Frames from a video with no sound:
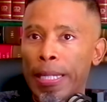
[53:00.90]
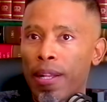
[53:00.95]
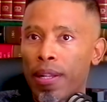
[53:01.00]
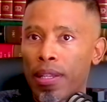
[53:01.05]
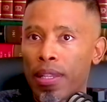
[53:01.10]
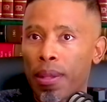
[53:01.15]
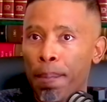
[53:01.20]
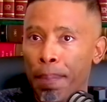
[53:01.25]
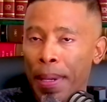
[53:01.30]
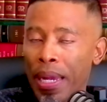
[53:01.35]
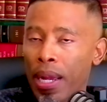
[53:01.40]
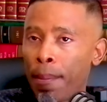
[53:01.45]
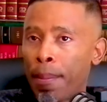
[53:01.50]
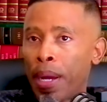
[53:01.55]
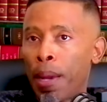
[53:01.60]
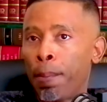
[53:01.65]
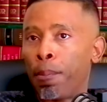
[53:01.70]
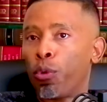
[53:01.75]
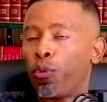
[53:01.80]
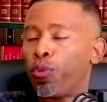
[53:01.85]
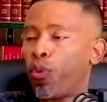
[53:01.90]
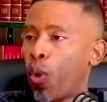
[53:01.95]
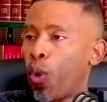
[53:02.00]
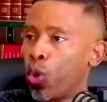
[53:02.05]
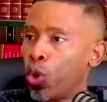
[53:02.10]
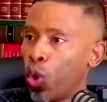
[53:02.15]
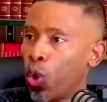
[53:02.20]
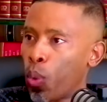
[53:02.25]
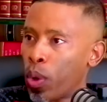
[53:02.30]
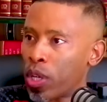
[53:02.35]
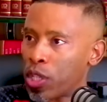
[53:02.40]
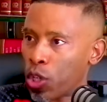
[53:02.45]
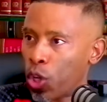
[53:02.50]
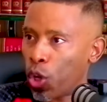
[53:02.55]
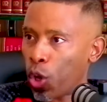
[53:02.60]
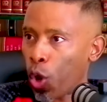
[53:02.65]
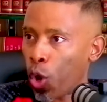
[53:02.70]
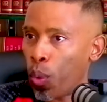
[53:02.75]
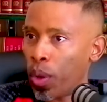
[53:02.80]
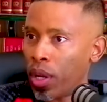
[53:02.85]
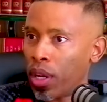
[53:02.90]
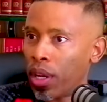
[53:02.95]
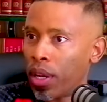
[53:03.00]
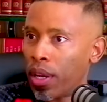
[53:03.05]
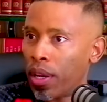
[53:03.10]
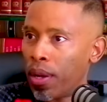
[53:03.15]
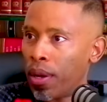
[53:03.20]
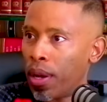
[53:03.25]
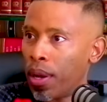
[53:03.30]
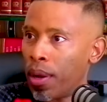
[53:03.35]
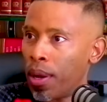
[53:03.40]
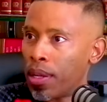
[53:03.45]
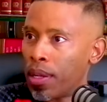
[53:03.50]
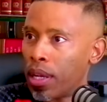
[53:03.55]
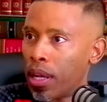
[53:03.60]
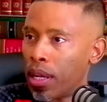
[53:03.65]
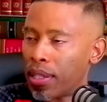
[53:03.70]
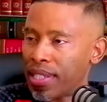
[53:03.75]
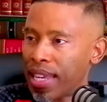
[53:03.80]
the bigger my portfolio was growing, a